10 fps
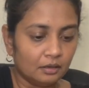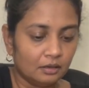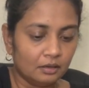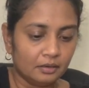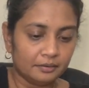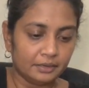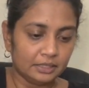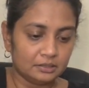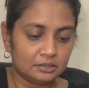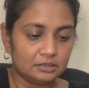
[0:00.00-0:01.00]
Alright,
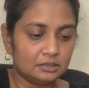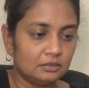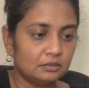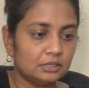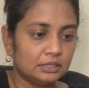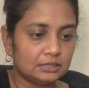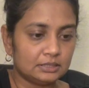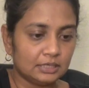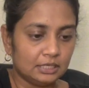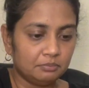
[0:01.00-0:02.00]
so let's
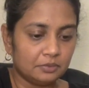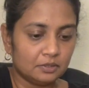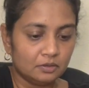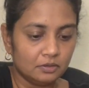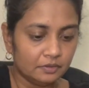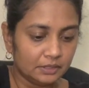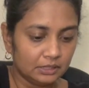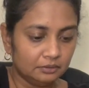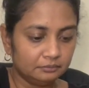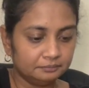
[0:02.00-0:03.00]
keep
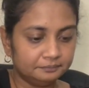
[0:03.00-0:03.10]
going.